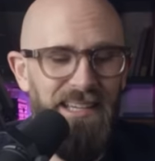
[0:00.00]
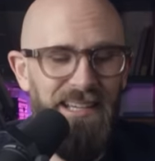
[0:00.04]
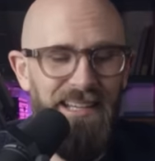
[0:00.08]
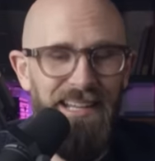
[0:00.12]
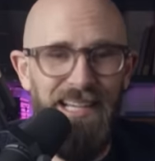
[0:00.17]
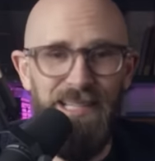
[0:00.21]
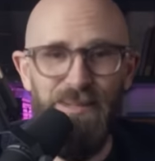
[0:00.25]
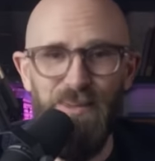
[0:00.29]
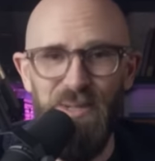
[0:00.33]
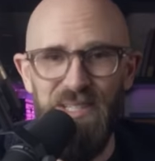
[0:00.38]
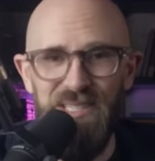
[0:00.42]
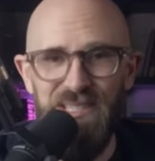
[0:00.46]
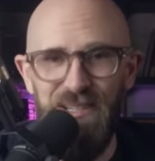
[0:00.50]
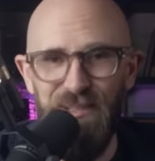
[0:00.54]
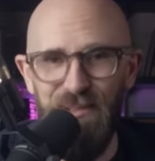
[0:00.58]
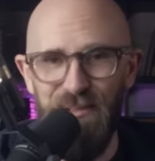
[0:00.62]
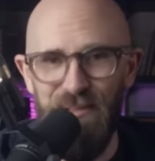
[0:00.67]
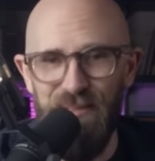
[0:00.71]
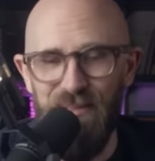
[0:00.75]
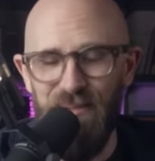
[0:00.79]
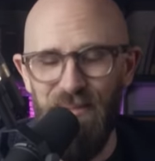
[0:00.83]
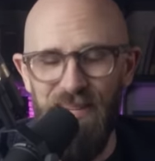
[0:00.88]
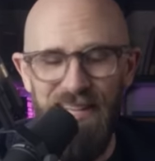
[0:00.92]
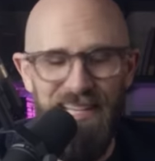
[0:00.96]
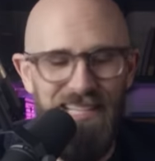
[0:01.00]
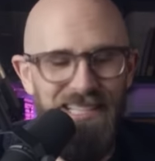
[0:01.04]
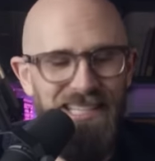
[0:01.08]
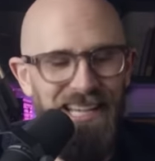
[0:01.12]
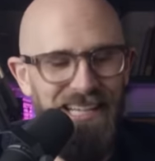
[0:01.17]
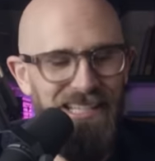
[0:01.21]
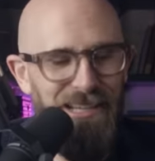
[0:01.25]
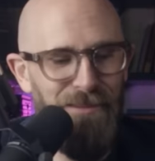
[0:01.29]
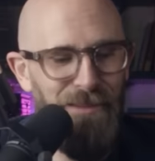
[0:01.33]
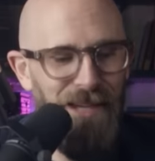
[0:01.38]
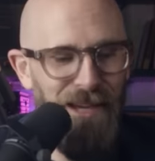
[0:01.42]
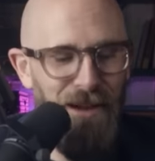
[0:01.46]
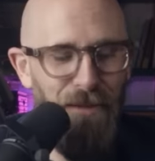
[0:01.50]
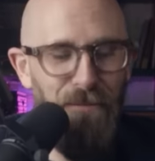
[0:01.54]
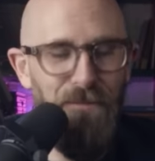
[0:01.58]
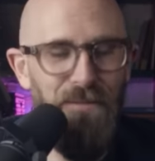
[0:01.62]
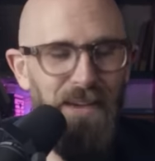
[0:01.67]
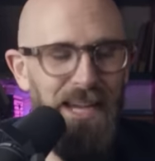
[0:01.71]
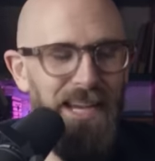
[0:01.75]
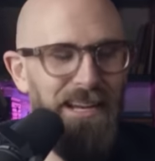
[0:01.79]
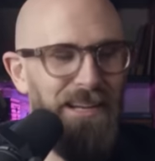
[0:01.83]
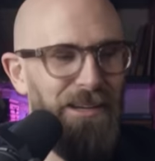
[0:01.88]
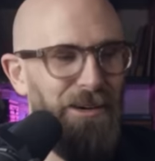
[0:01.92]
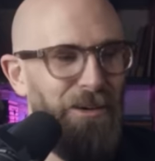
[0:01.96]
That's what it's called, where they set up like a
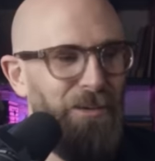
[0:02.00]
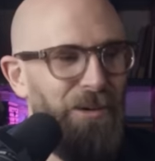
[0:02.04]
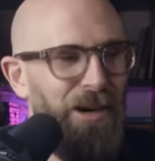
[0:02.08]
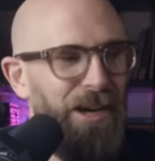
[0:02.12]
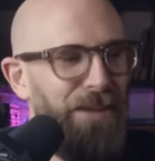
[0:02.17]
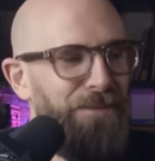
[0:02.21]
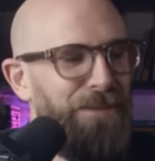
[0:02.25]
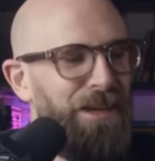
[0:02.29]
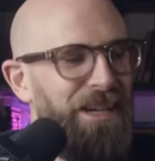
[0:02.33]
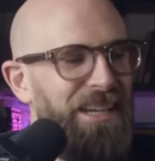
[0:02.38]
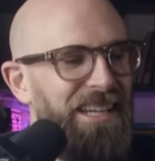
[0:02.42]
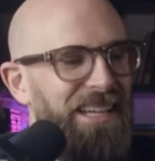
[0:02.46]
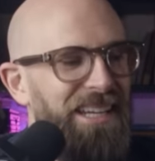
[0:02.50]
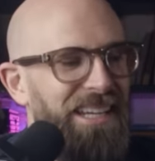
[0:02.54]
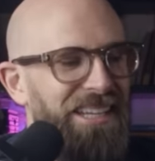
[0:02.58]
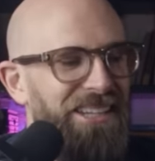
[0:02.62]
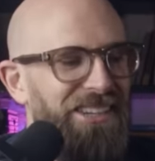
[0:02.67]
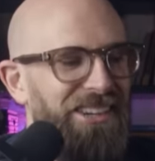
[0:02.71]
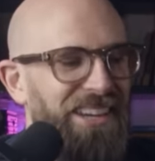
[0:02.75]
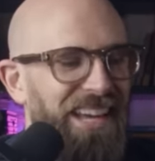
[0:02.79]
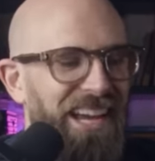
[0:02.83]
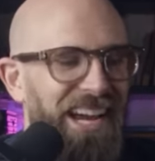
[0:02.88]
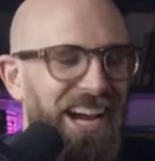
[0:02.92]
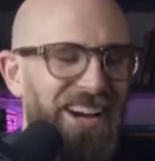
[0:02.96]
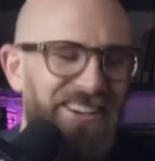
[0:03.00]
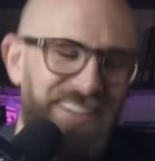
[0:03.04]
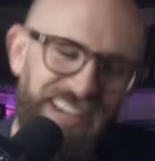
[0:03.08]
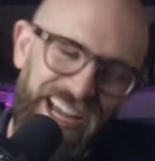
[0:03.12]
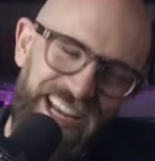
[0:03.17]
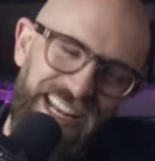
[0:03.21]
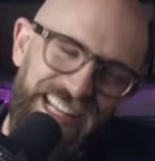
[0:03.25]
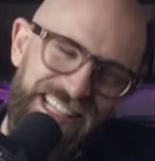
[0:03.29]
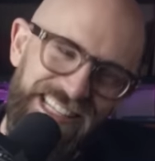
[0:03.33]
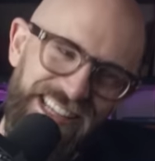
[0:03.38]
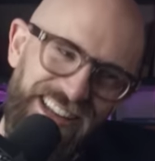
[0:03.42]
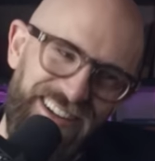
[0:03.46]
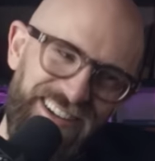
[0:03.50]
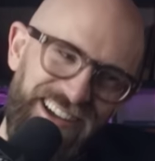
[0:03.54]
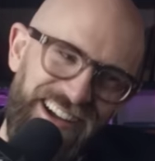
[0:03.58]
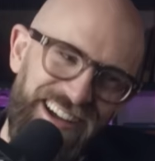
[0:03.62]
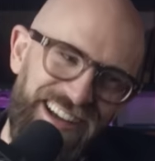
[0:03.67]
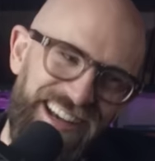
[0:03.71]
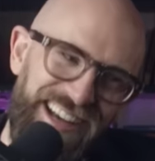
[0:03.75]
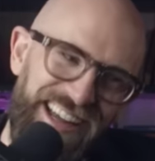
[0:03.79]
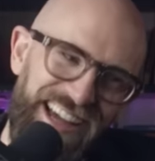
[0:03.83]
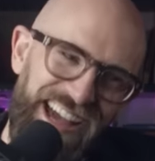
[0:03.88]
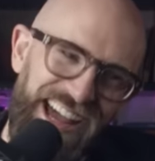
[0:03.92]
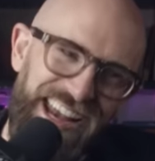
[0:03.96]
fake little Wi-Fi and you're like, okay, let's log
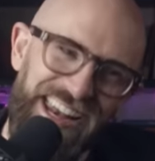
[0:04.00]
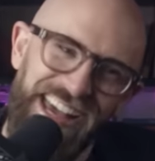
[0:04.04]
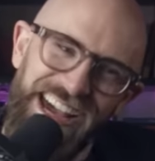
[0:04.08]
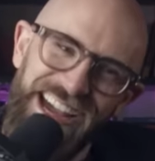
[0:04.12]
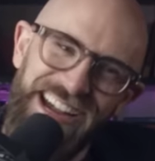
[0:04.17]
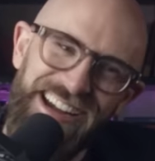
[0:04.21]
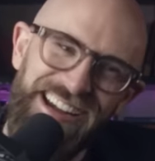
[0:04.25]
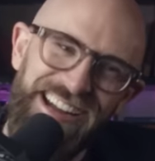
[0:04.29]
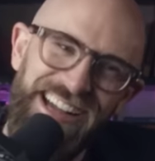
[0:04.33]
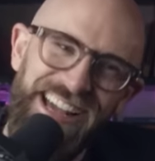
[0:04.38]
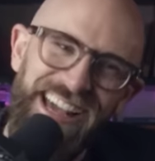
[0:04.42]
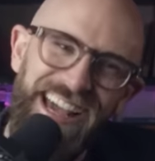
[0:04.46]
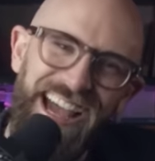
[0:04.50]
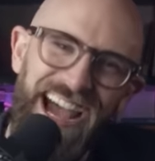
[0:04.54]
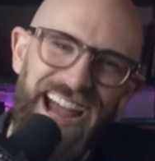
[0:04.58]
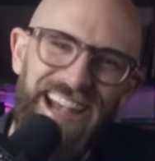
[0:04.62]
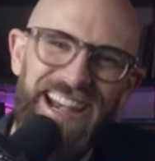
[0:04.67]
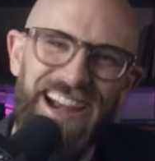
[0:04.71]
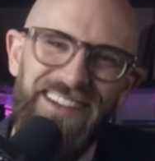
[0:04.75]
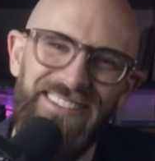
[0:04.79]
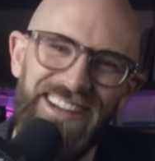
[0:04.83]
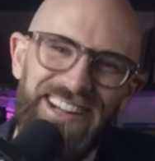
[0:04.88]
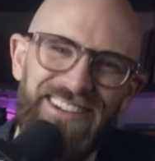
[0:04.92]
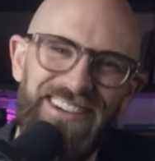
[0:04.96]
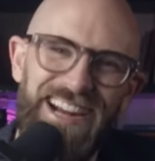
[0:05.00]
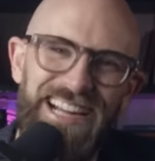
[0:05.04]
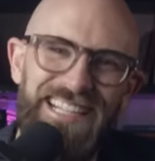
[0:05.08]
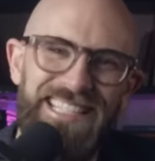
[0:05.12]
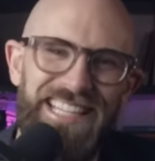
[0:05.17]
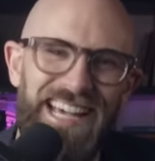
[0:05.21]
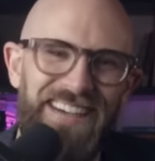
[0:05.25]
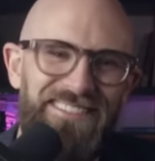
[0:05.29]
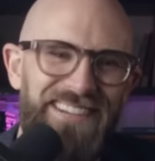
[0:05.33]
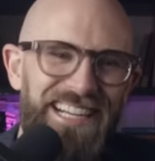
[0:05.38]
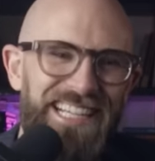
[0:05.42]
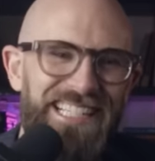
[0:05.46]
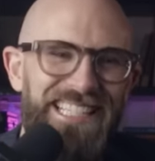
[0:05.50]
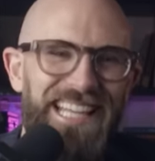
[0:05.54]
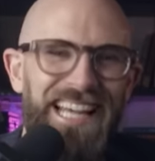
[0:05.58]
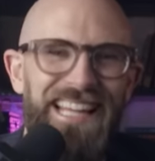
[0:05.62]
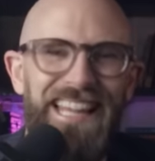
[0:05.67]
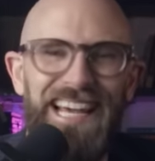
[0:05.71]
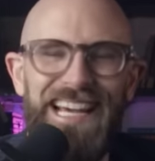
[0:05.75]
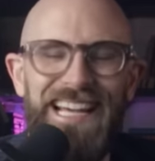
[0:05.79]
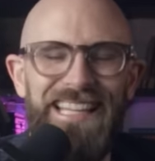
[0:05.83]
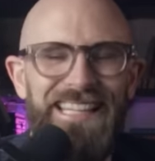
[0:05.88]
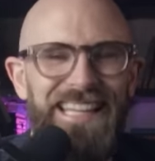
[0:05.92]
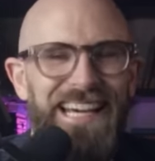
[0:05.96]
on. Hello. And you're having a great time and it's like,
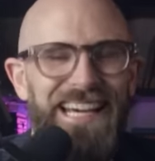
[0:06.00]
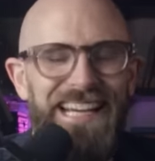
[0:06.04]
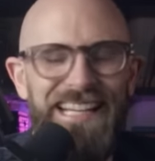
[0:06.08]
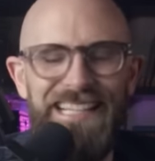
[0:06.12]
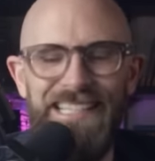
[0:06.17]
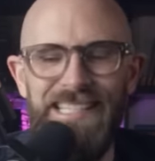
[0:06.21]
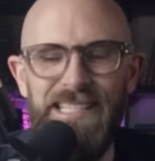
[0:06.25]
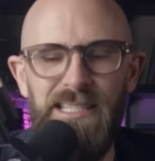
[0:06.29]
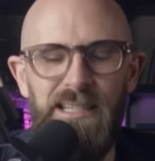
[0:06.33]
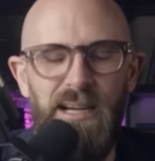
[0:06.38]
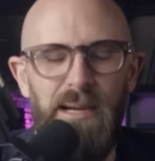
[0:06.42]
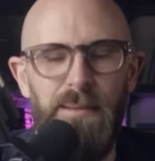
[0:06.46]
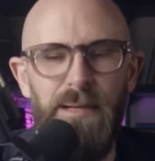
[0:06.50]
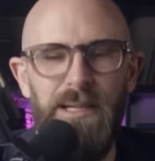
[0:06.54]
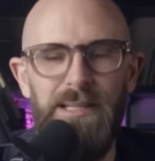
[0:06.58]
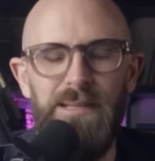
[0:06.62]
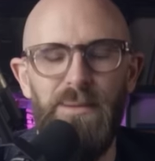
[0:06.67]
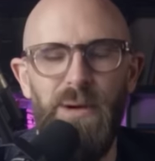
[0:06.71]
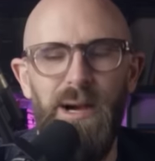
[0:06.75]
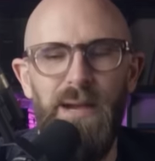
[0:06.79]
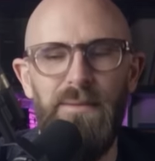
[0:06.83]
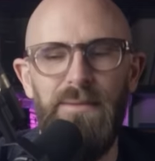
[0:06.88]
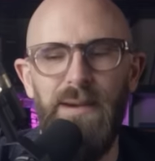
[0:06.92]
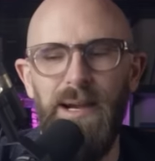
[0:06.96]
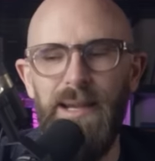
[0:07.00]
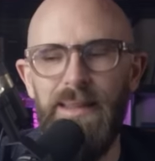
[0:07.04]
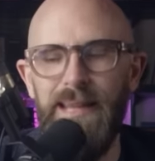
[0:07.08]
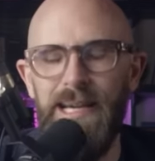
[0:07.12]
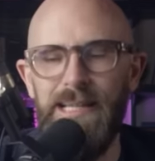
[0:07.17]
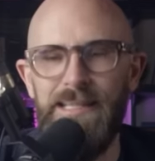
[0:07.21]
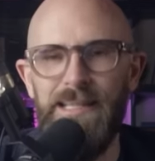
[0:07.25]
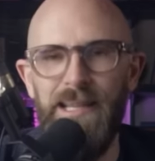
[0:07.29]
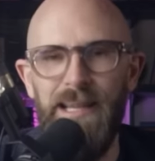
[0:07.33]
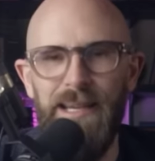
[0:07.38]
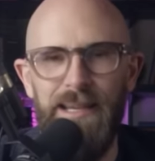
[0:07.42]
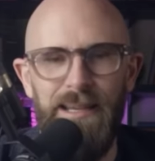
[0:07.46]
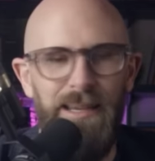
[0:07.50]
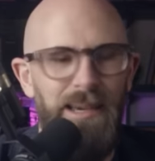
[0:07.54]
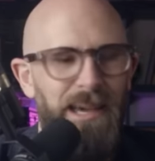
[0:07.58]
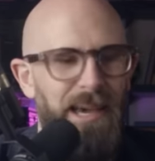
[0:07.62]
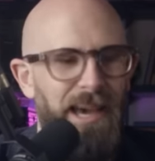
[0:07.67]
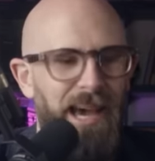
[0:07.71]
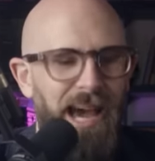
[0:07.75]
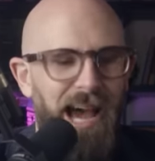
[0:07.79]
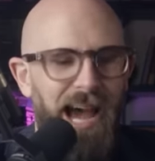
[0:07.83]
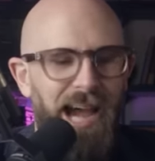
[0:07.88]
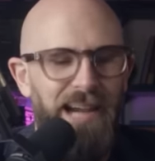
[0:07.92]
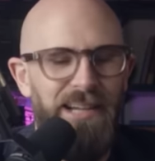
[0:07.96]
that ain't Starbucks Wi-Fi. That's like
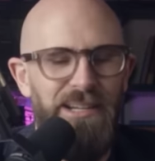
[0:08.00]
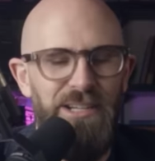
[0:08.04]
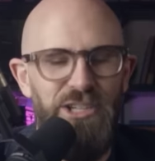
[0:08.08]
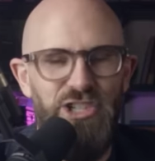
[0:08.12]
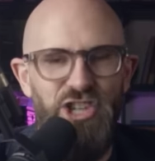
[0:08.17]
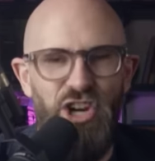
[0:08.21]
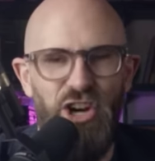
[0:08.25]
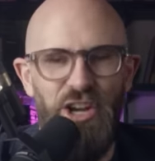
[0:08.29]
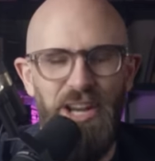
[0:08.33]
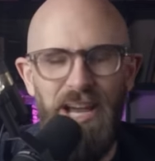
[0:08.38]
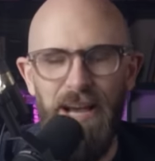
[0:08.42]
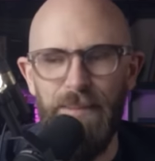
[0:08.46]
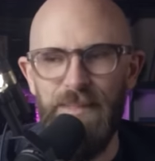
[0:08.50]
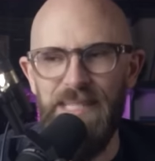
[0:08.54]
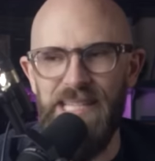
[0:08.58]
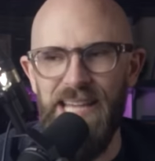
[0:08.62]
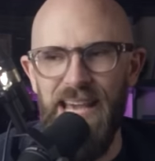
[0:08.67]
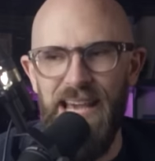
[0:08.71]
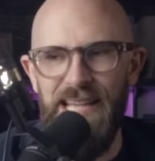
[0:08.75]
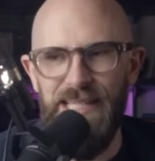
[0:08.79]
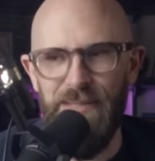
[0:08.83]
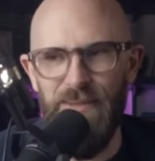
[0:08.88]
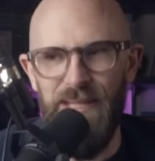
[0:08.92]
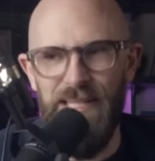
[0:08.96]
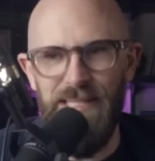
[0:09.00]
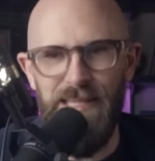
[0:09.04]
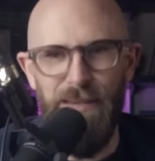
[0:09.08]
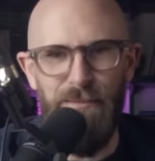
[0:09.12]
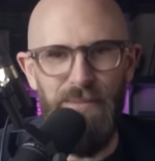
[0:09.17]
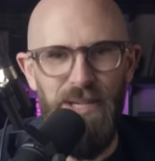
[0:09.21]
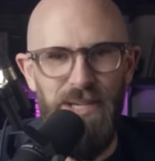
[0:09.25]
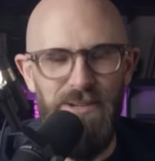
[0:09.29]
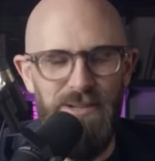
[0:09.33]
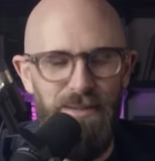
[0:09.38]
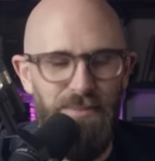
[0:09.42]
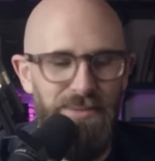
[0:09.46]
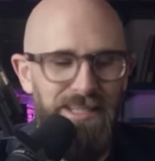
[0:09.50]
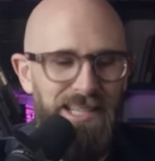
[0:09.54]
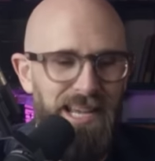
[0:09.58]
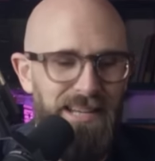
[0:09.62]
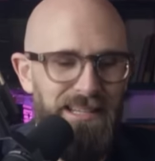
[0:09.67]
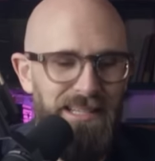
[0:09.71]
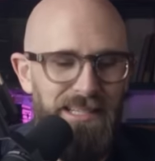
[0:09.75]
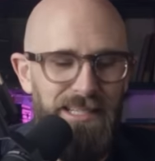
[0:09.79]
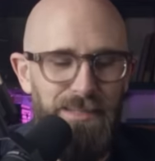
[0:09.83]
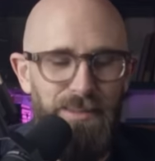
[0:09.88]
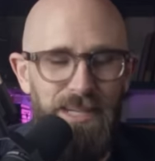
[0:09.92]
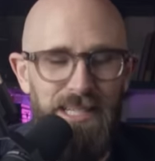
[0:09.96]
hacker John upstairs with his computer
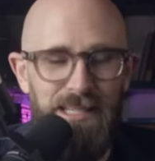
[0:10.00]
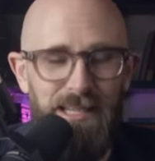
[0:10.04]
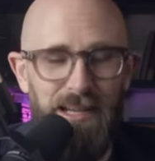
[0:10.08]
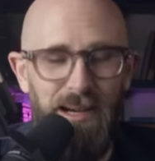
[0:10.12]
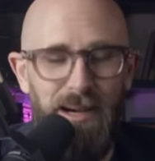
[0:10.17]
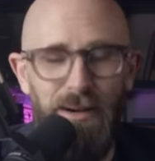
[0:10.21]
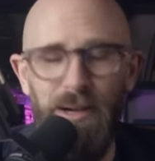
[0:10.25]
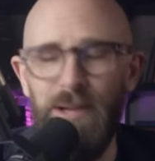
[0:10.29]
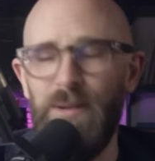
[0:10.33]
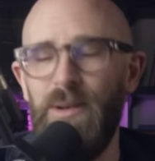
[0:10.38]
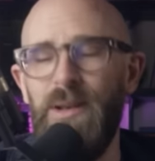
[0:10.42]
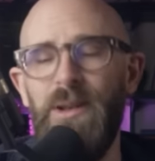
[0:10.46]
pretending to be Starbucks.